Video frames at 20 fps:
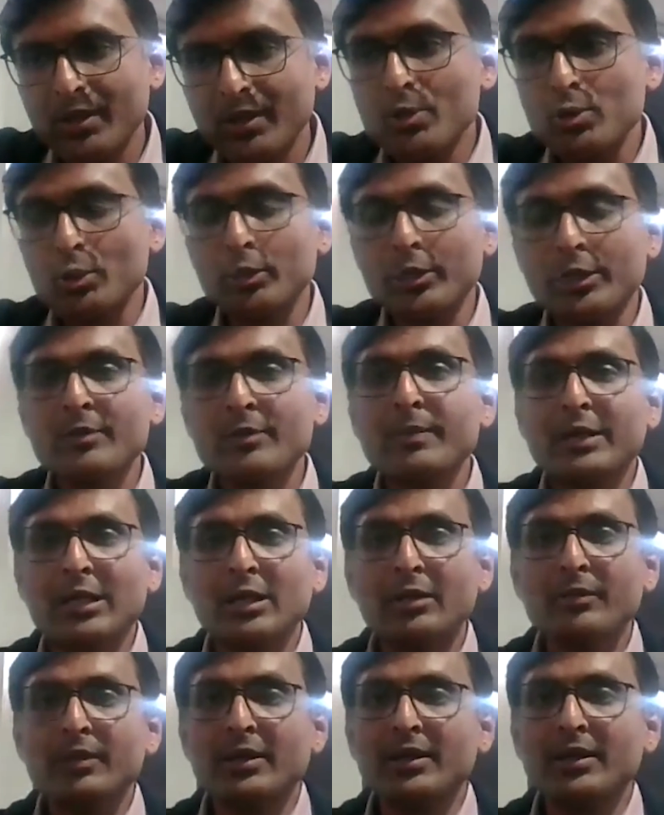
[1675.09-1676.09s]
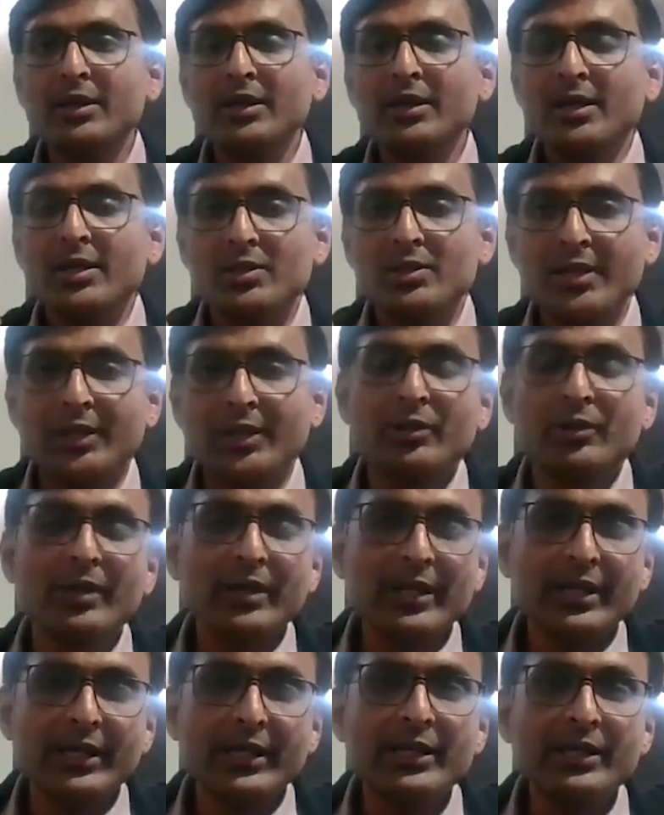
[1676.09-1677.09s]
So you can become a
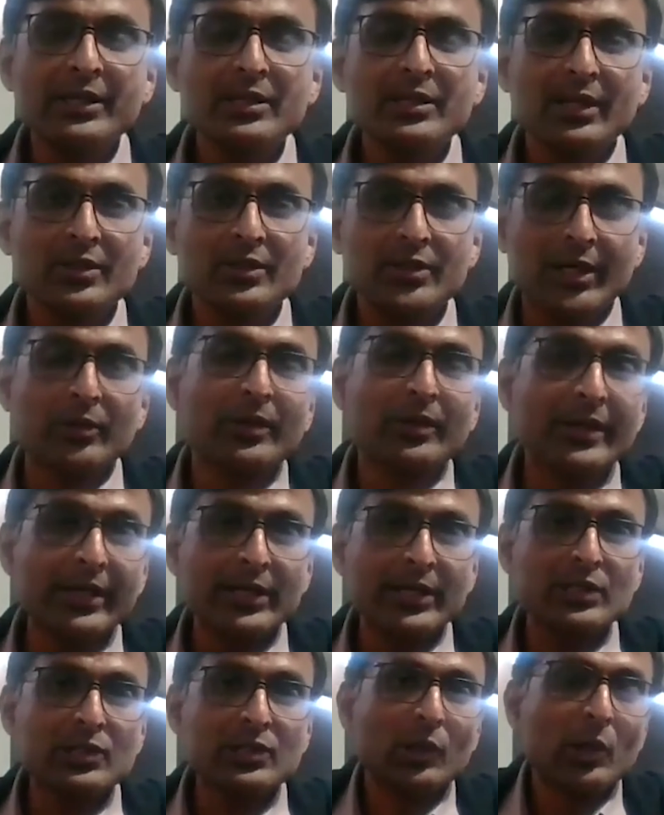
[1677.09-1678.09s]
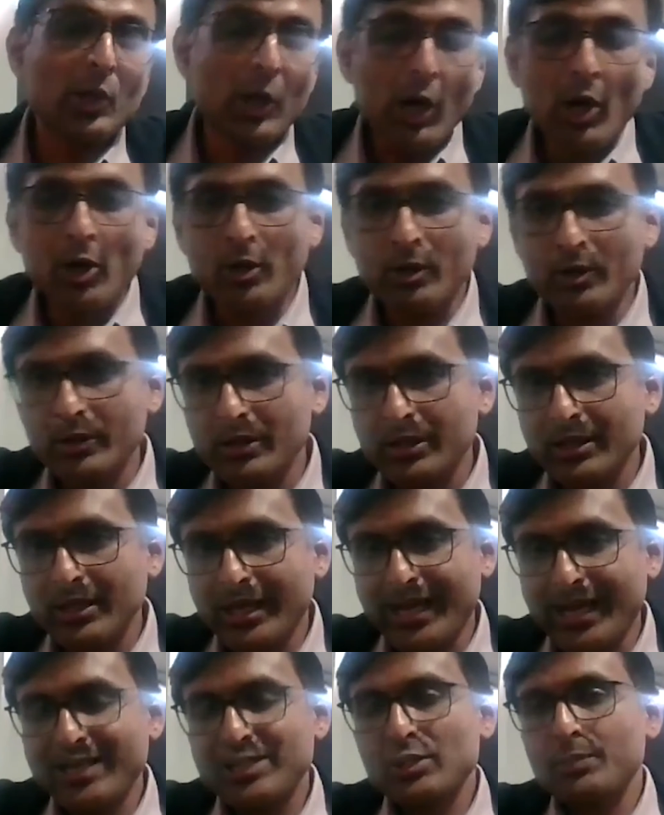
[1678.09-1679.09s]
securities law
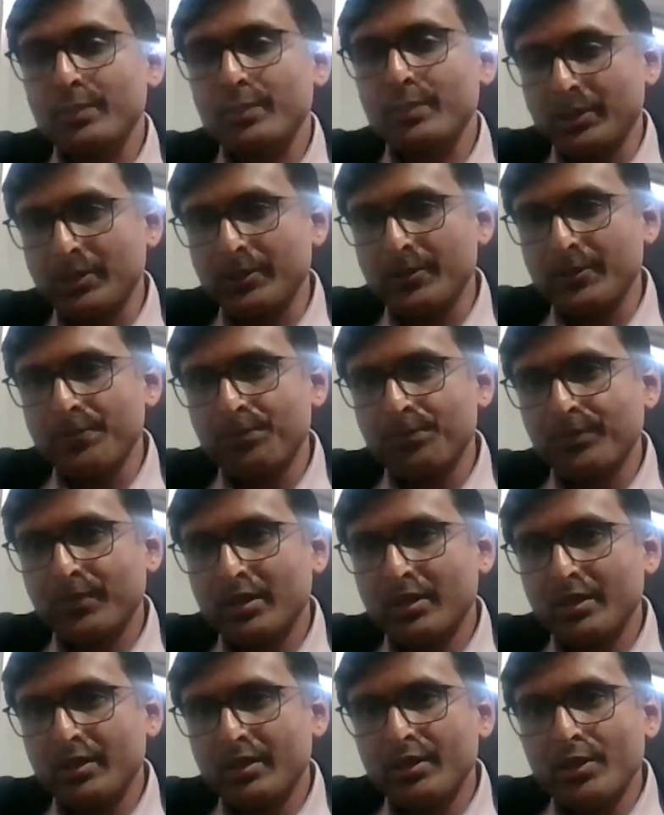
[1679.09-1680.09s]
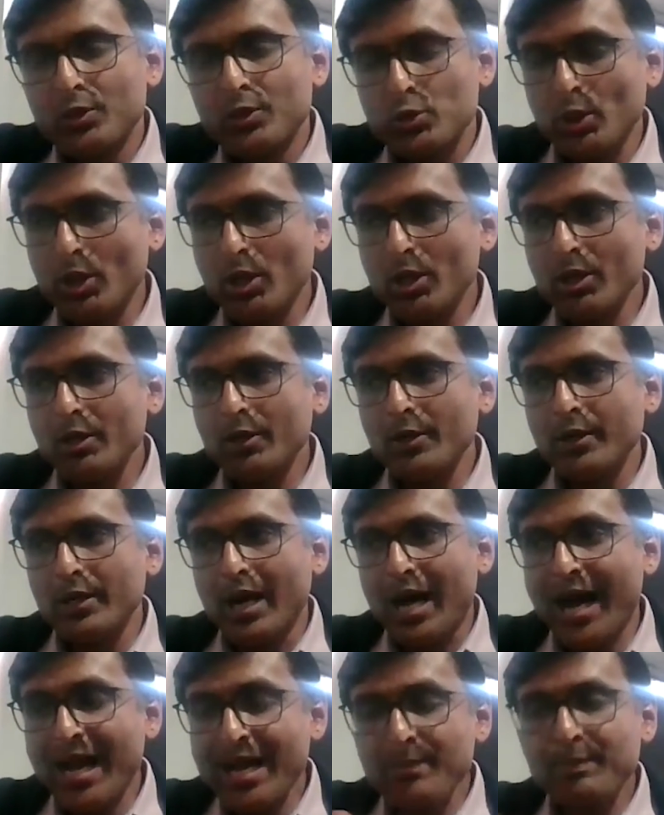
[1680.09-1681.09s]
expert. So
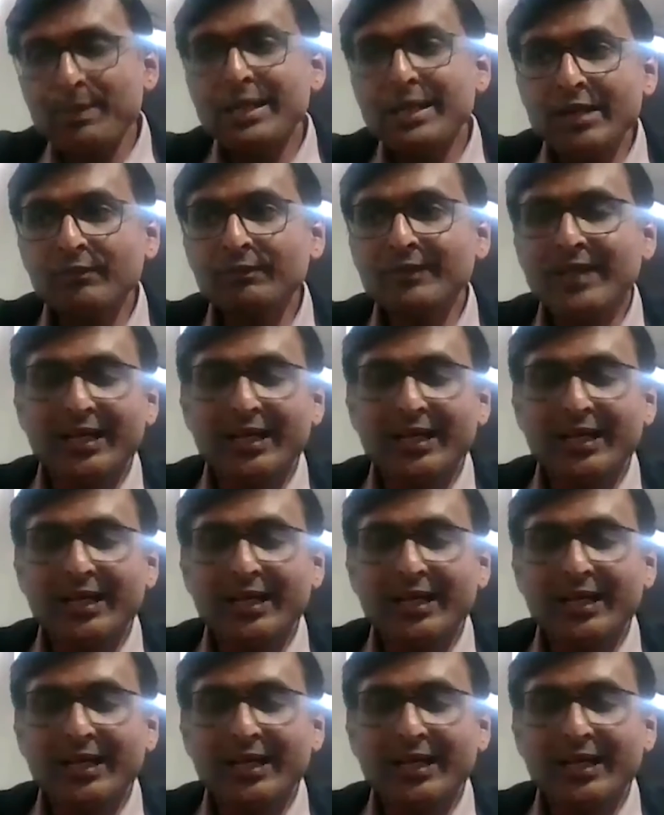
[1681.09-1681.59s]
I believe